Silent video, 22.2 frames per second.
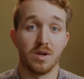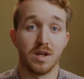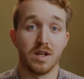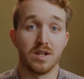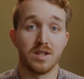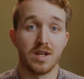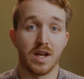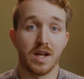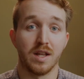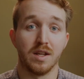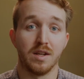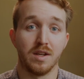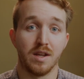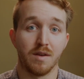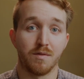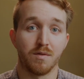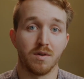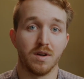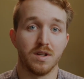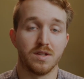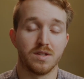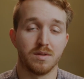can tell a
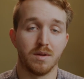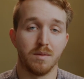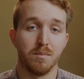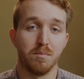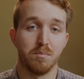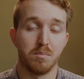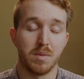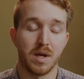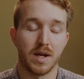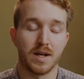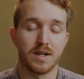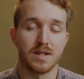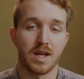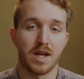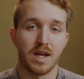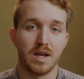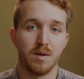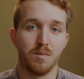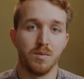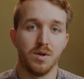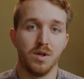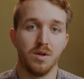difference big
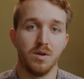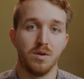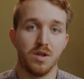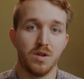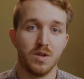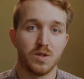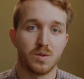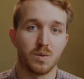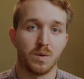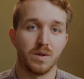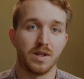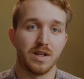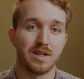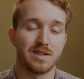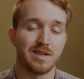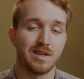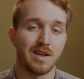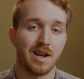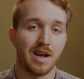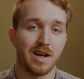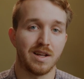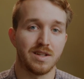time when you use one that's
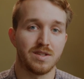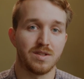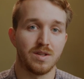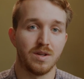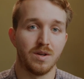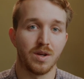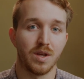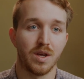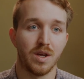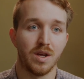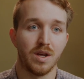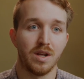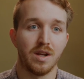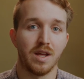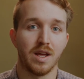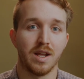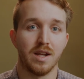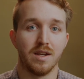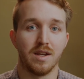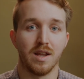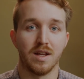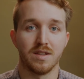not so good
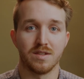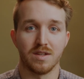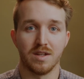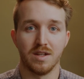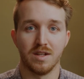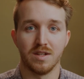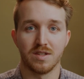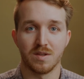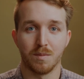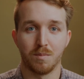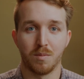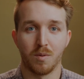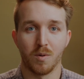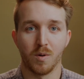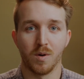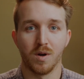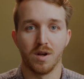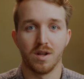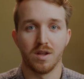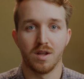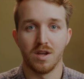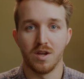and doesn't
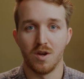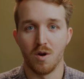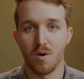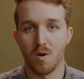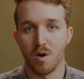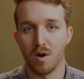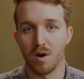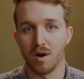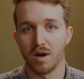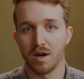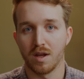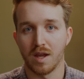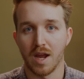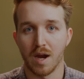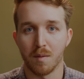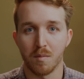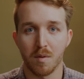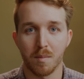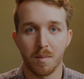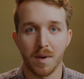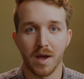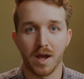support your
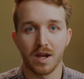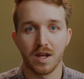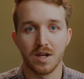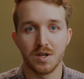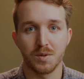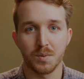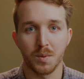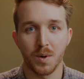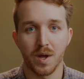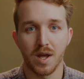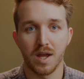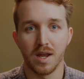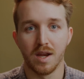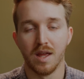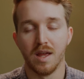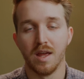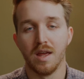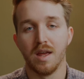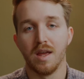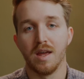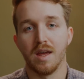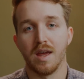camera package weight.
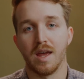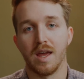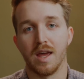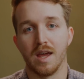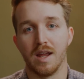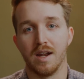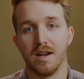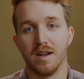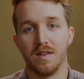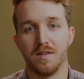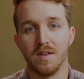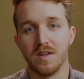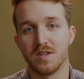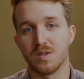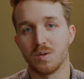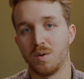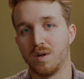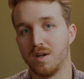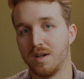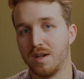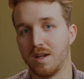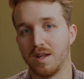And this
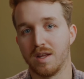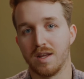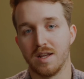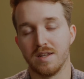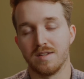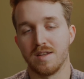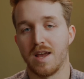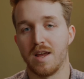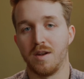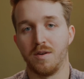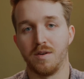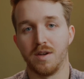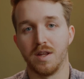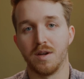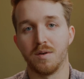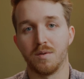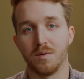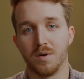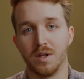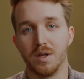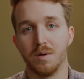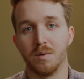one has handled it
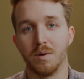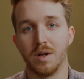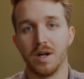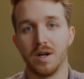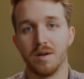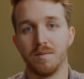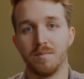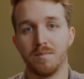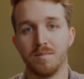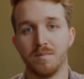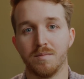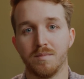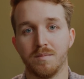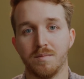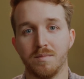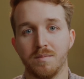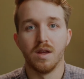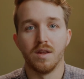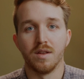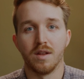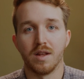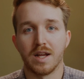really well.
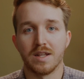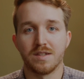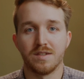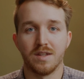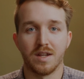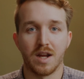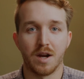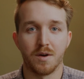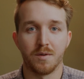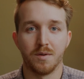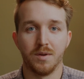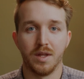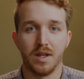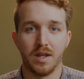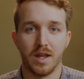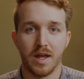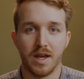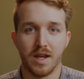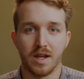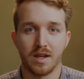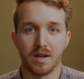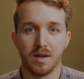The last thing I really
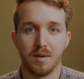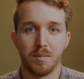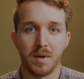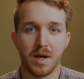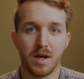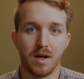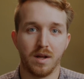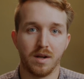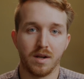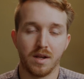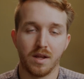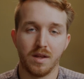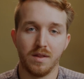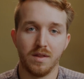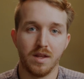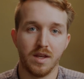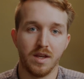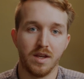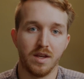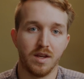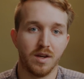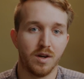like about
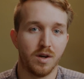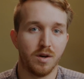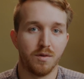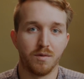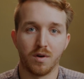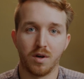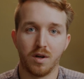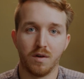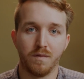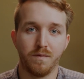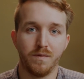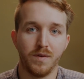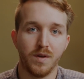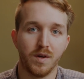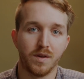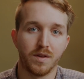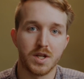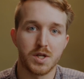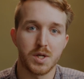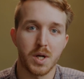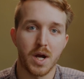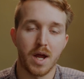the overall feel
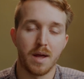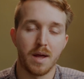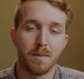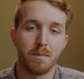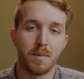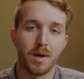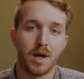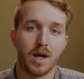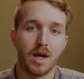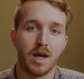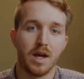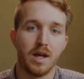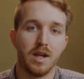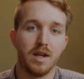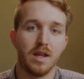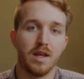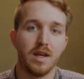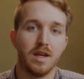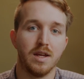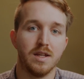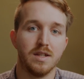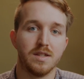of the tripod
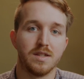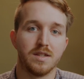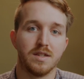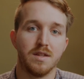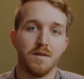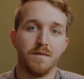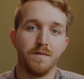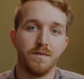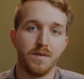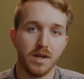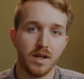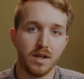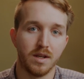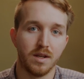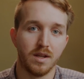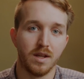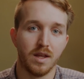is the feet.